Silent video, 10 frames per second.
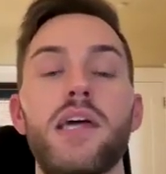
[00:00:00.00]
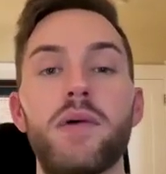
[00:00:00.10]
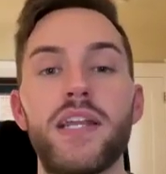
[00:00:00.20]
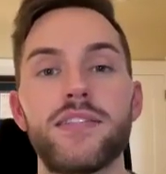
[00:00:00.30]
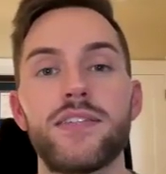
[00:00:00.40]
plant
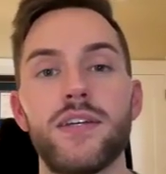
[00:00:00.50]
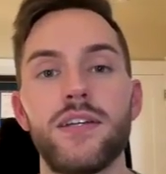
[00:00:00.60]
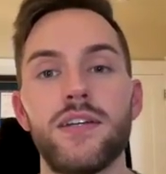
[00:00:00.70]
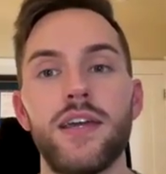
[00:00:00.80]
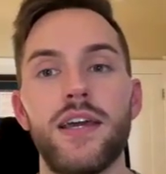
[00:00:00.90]

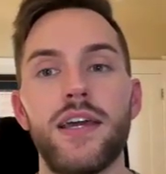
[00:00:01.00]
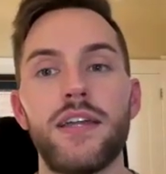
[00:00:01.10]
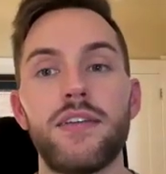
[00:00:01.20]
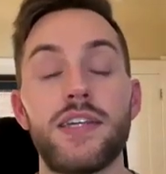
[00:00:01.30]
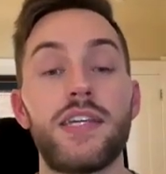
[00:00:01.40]
medicine
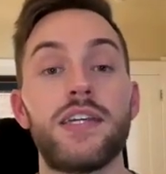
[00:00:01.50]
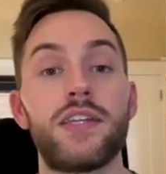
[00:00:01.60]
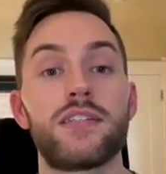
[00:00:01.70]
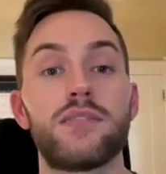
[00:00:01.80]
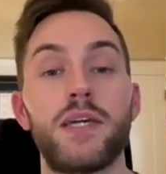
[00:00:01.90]
and the
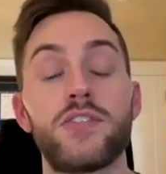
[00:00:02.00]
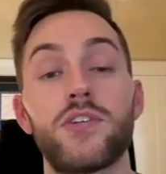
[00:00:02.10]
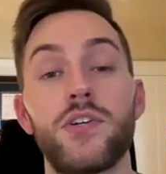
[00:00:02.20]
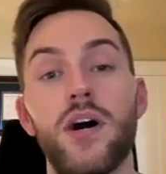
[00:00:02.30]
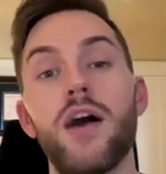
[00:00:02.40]
healing space
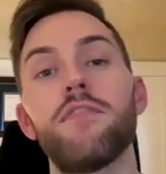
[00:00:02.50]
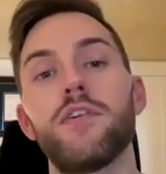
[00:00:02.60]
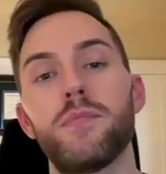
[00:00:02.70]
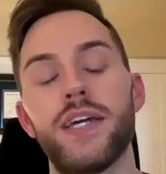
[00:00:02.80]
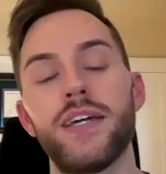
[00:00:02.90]
could
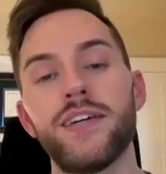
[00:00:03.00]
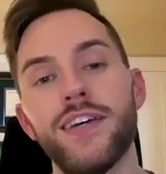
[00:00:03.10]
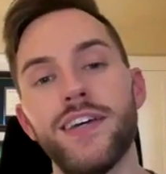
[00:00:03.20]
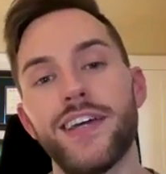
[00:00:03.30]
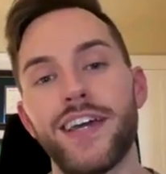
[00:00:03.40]
offer me.
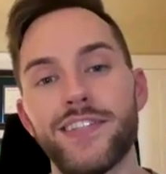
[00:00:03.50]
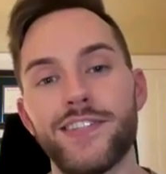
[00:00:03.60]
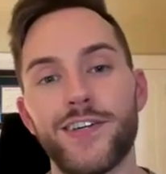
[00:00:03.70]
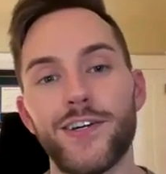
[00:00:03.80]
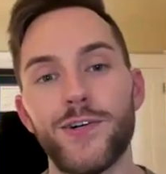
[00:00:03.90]
And
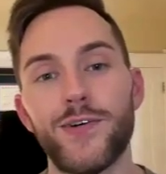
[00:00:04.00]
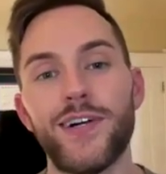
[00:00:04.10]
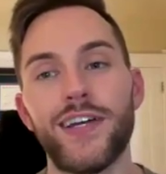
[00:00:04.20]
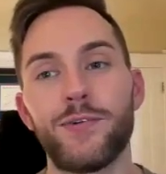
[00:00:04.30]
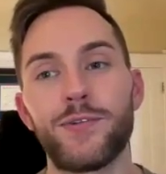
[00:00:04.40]

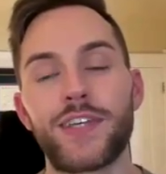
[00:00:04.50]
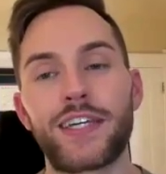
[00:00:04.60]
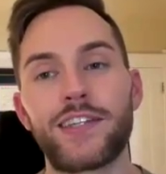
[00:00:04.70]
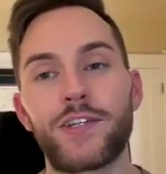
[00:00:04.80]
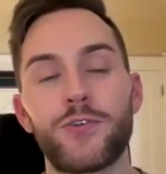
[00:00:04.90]
so it was
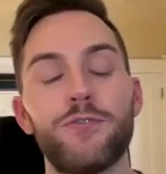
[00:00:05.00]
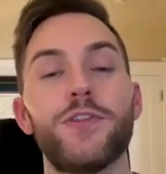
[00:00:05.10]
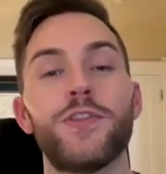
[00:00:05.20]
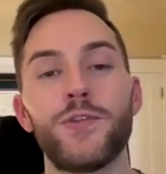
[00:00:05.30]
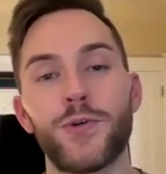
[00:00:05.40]
like a little
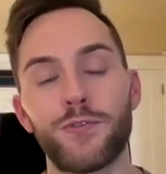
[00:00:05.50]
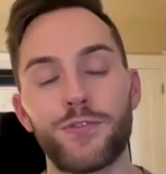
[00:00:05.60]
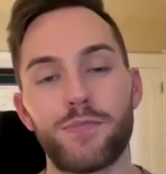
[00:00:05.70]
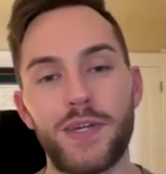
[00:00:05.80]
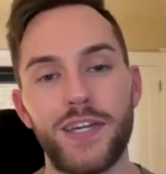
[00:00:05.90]
foot in the door
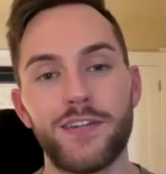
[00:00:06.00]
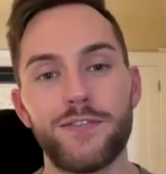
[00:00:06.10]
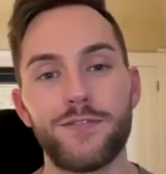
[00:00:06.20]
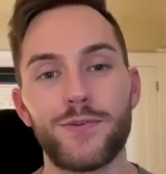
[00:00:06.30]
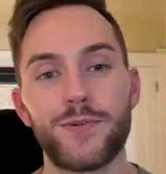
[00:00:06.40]
for me
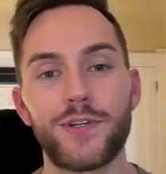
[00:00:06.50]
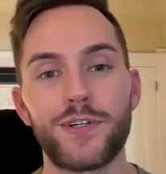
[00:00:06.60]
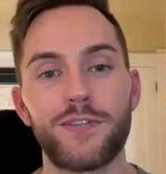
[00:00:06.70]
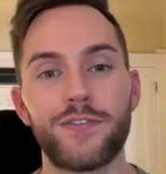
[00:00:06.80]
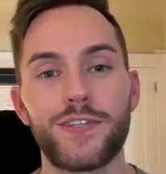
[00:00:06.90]

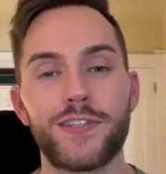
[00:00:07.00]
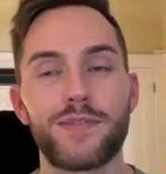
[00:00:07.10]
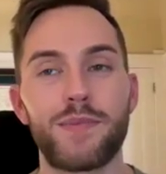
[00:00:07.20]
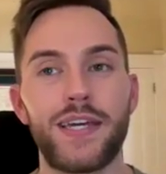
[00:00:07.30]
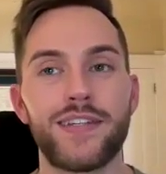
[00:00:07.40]
for this
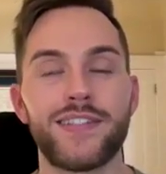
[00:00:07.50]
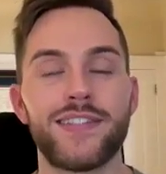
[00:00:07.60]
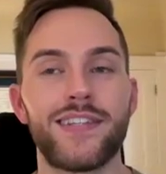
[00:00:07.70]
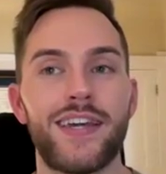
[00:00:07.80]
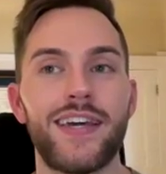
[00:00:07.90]

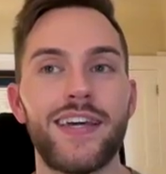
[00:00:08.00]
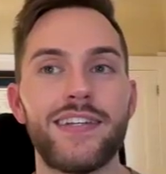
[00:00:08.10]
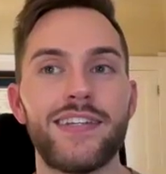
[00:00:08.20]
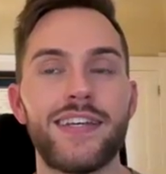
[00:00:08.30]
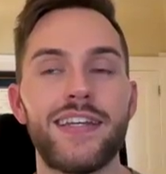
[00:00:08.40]
space.
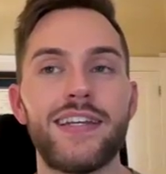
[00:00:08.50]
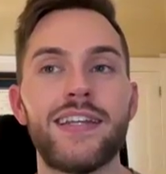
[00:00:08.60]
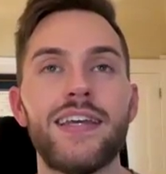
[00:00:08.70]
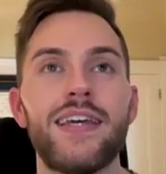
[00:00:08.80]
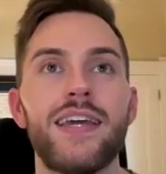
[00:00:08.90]
And it